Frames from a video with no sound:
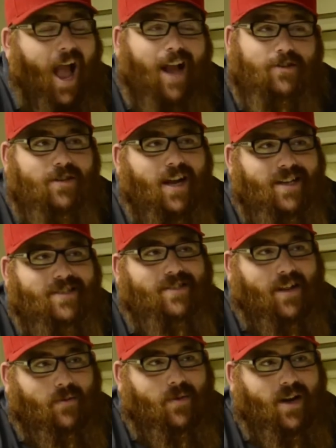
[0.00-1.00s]
Much, actually, I did
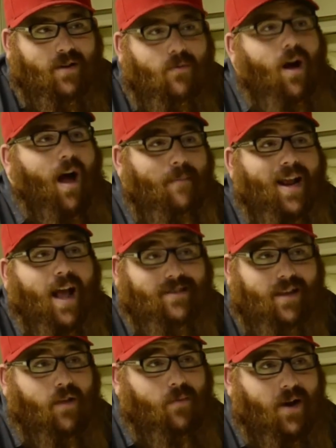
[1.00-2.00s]
celebrate. Well, I mean, I
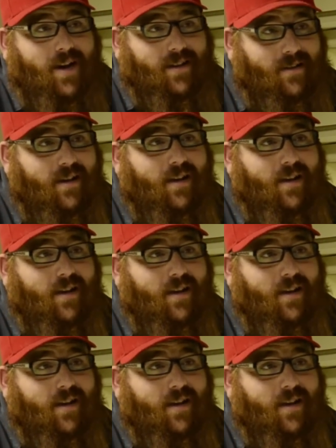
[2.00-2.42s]
celebrated,